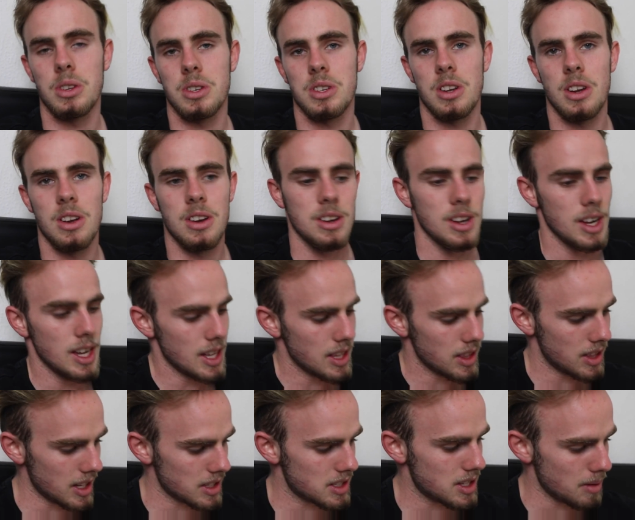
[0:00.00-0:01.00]
So
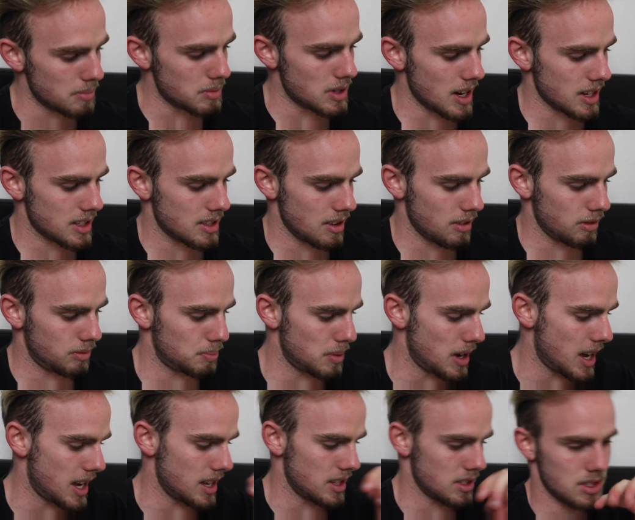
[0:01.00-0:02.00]
that's the objective,
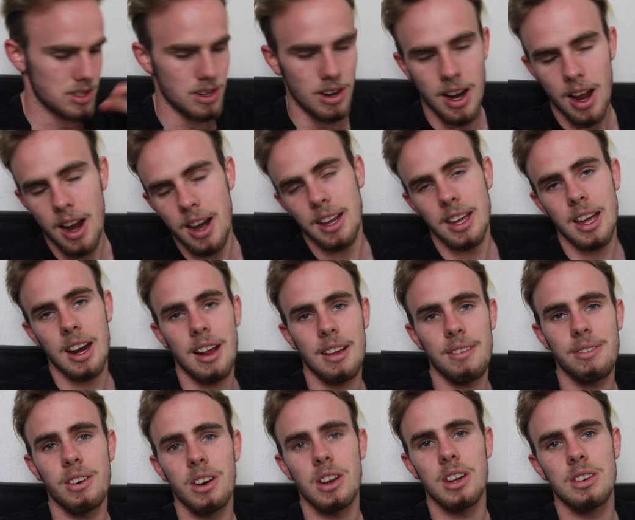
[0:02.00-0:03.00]
but sorry I didn't get
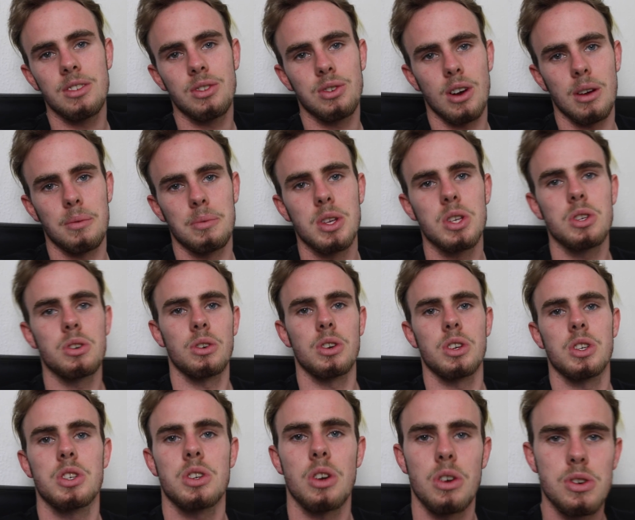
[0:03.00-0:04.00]
any footage from the sort
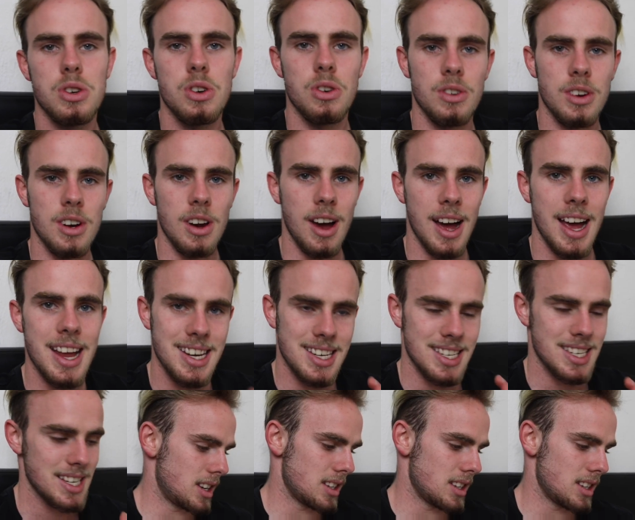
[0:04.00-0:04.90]
of social night.